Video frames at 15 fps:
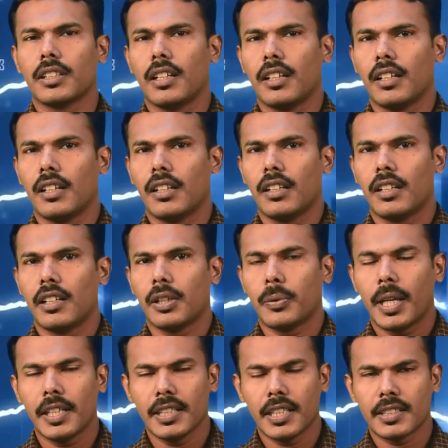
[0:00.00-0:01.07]

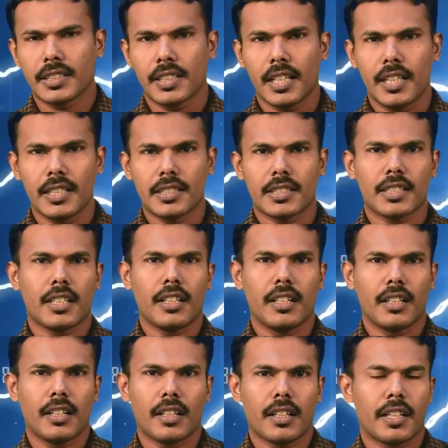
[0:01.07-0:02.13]
United States
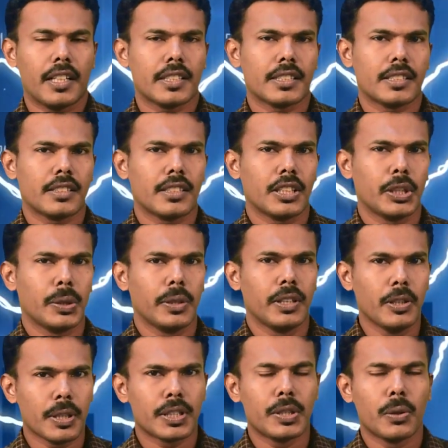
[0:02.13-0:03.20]
has
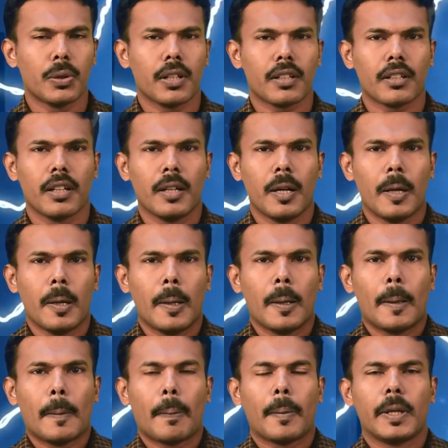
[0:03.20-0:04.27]
US dollar,
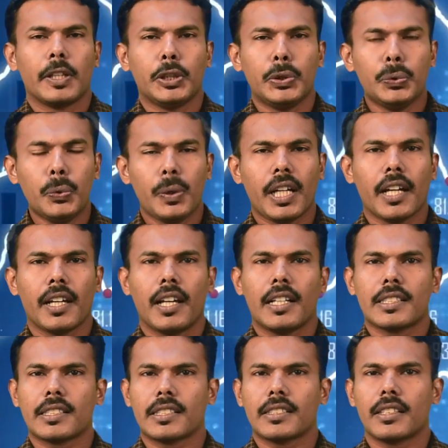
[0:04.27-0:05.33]
UK
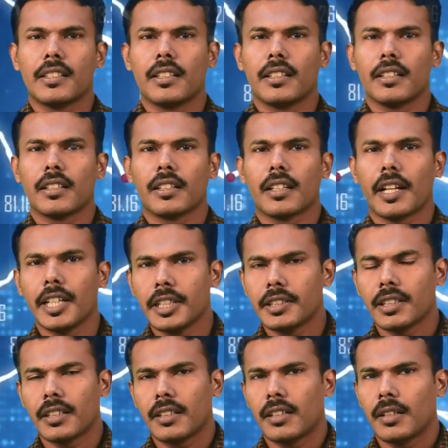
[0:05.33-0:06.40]
has
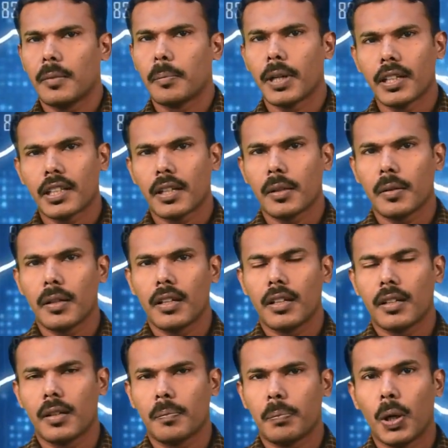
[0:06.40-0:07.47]
Great Britain
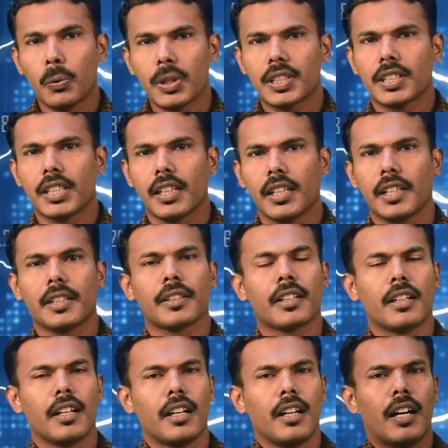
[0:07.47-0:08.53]
pound
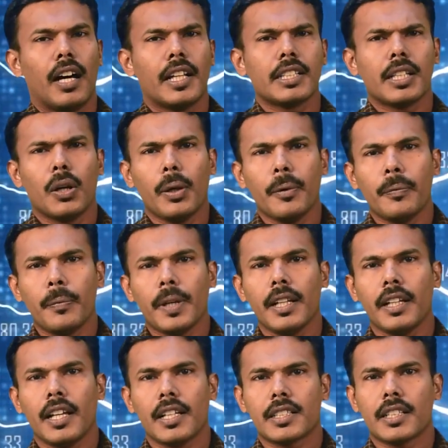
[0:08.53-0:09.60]
sterling, and every
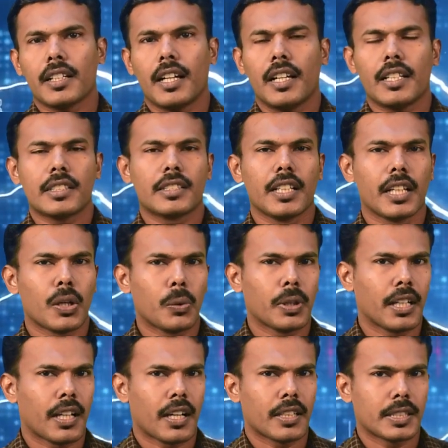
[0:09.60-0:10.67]
nation has their
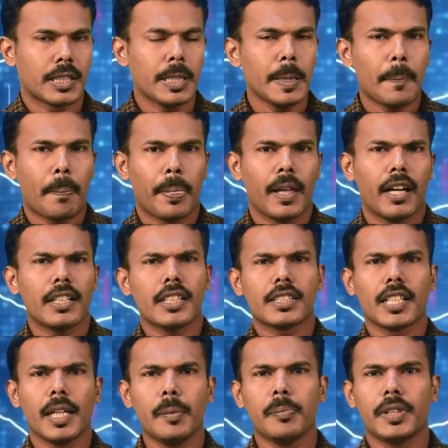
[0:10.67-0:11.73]
own currency. At the
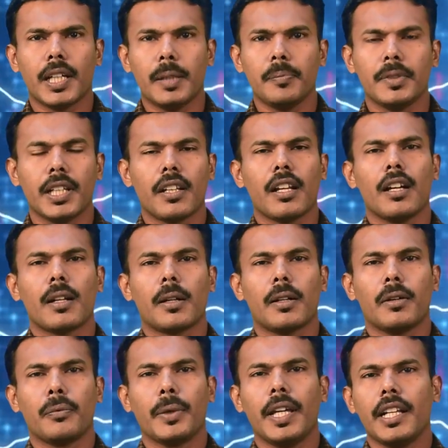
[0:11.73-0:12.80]
same time, there are
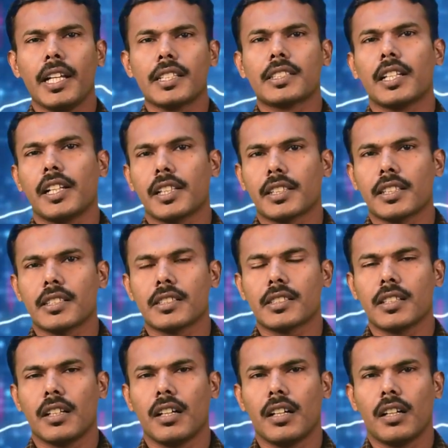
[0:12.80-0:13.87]
various
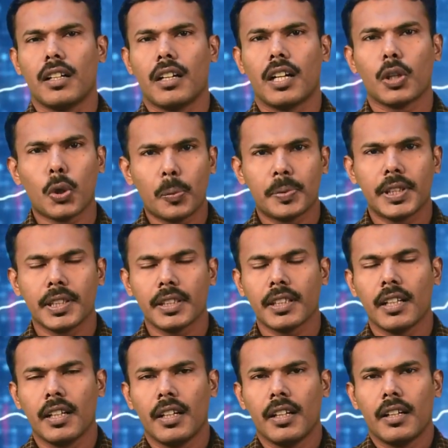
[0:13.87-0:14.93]
nations
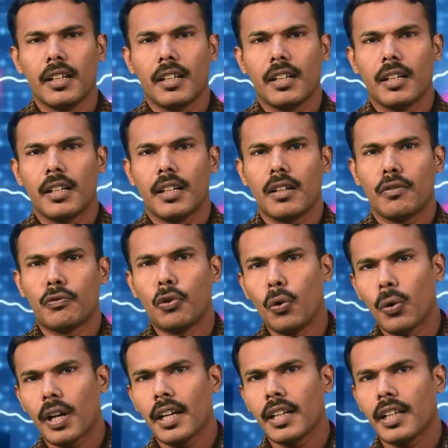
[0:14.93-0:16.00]
adopting
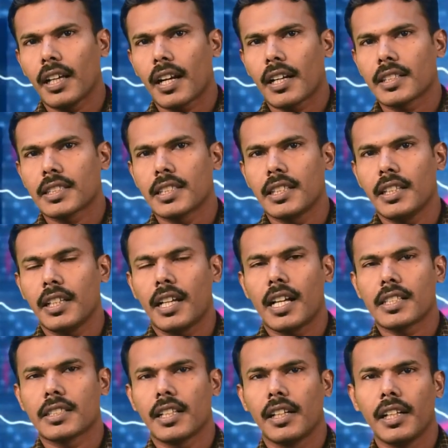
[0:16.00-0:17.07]
foreign currency
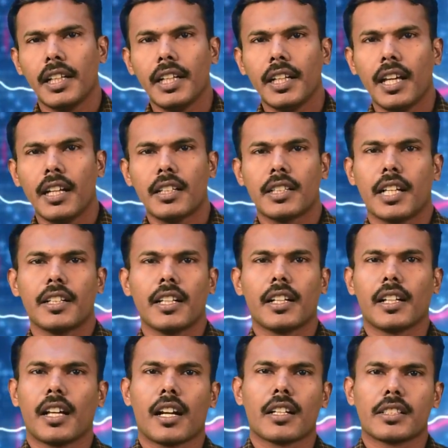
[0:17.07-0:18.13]
as the legal
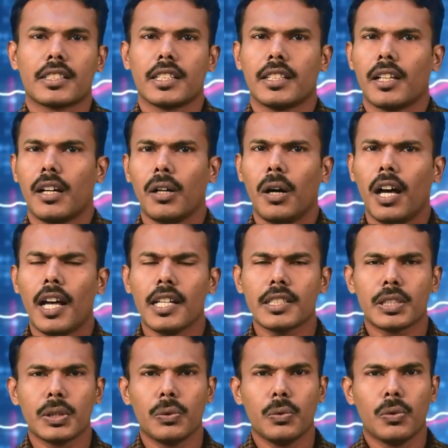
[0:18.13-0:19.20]
tender currency.
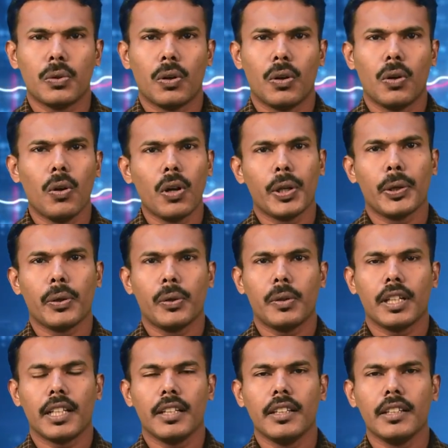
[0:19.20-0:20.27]
As you all know,
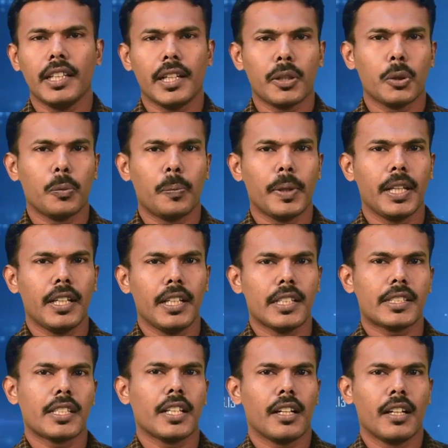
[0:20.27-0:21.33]
Indian rupee
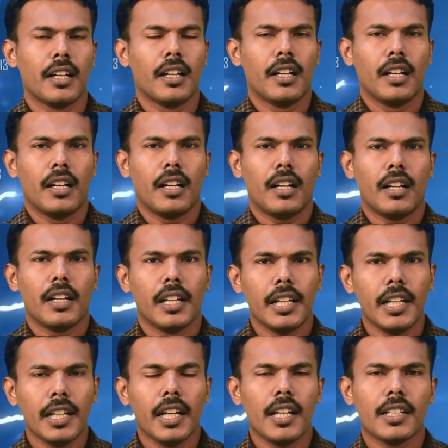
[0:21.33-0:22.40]
is the
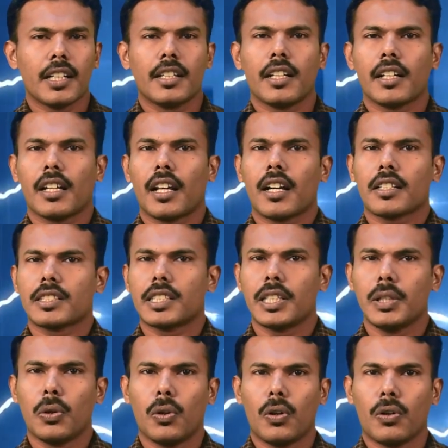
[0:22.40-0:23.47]
legal tender
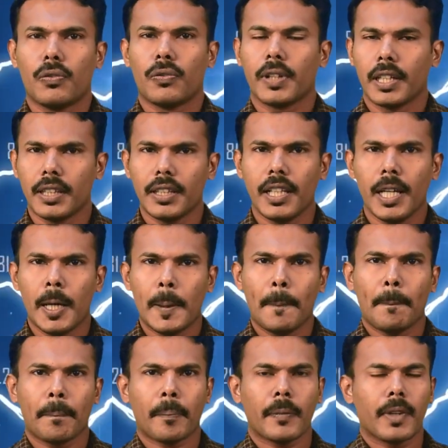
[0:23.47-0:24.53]
currency of India.
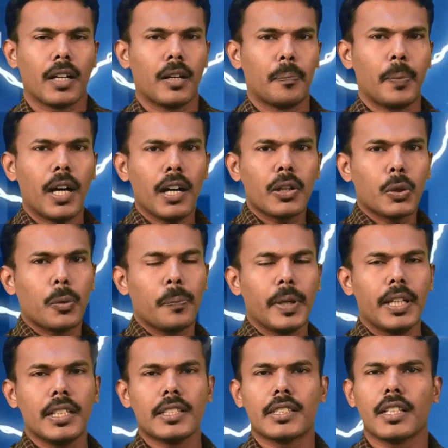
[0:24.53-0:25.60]
Pak
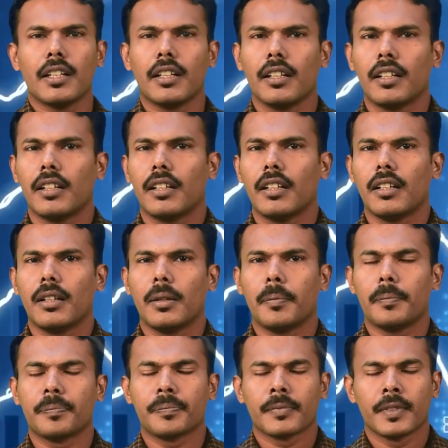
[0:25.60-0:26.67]
rupee is
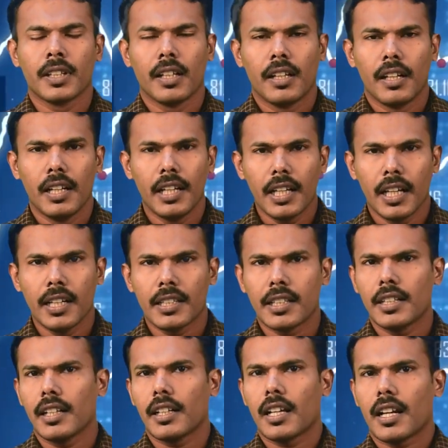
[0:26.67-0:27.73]
the legal
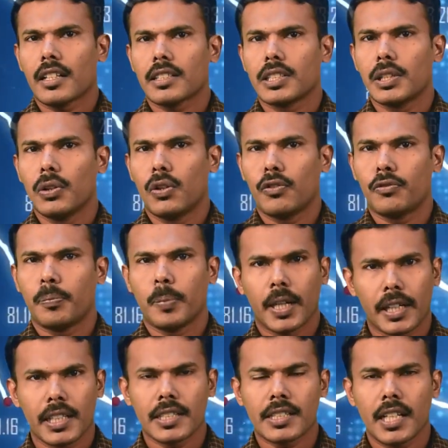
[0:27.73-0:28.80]
tender currency of
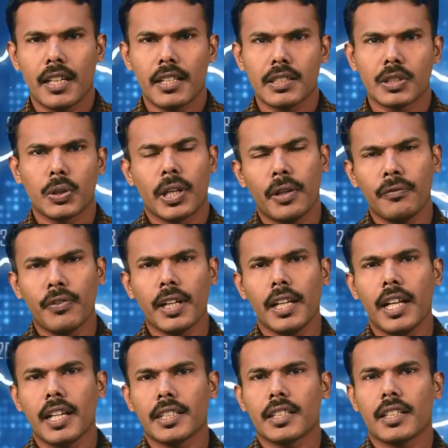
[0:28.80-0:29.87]
Pakistan. So every
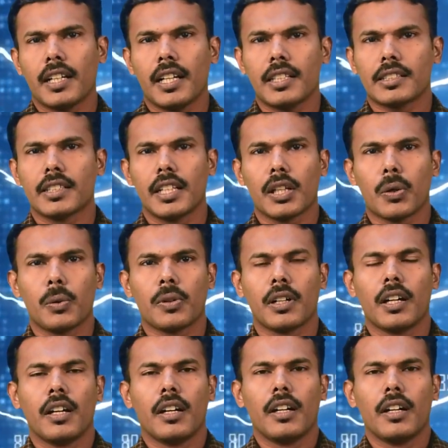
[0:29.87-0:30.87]
nation has their own